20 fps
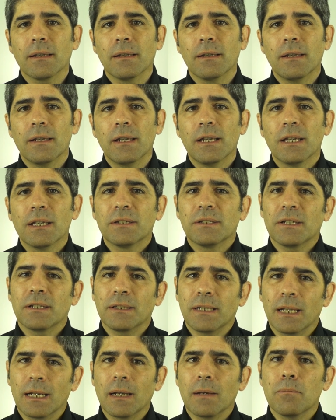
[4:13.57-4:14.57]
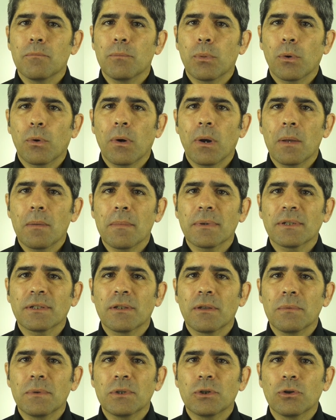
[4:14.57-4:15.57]
You need frequent changes in
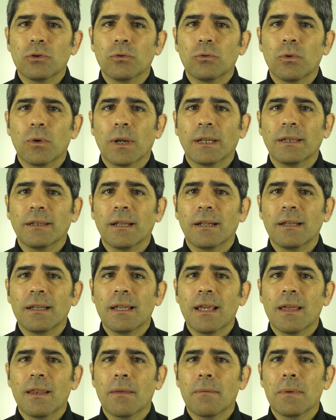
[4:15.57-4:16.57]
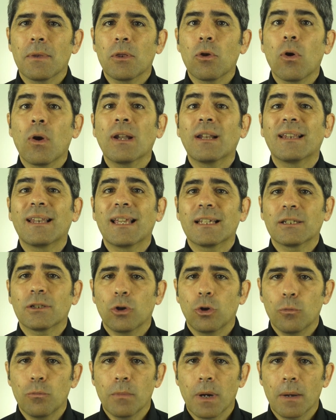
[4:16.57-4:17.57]
your eyeglass prescription.
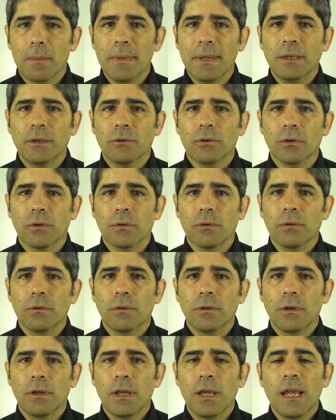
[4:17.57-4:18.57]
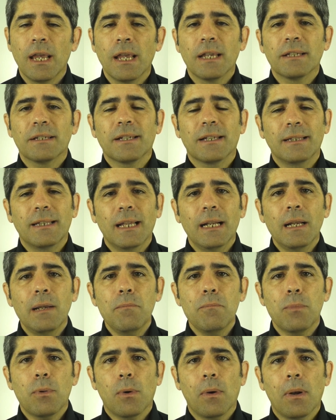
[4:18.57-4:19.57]
You have blurred or double vision that
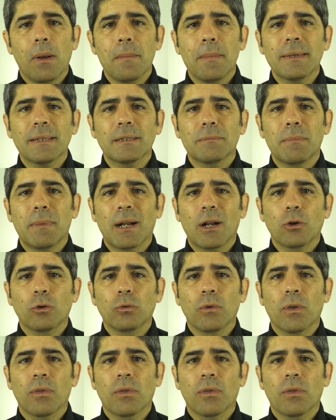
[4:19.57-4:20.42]
develops slowly.